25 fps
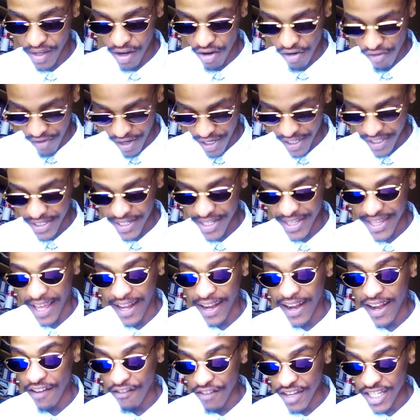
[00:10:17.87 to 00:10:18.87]
rate that
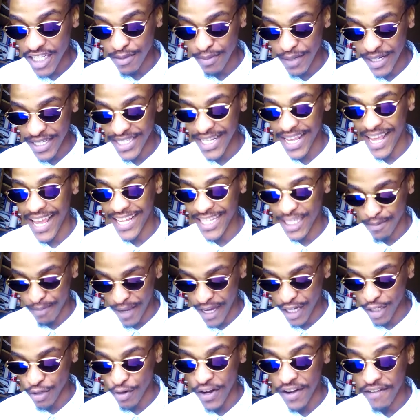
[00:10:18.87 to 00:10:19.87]

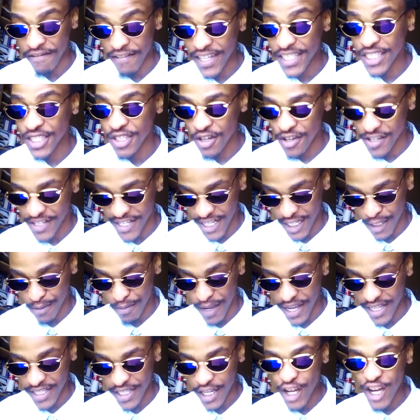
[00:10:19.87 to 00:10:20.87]
investors
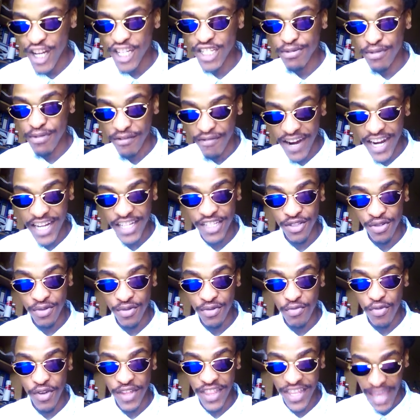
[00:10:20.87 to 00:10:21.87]
expect to provide
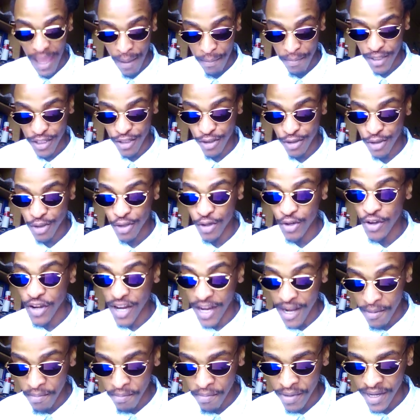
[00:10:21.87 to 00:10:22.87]
you with capital to your
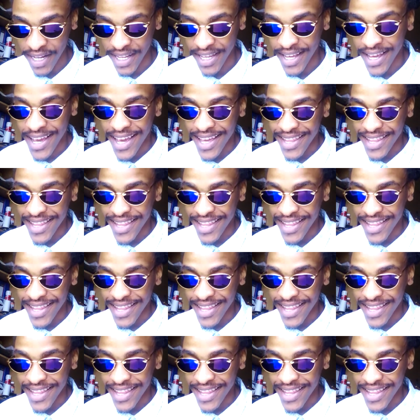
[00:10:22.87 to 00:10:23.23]
company.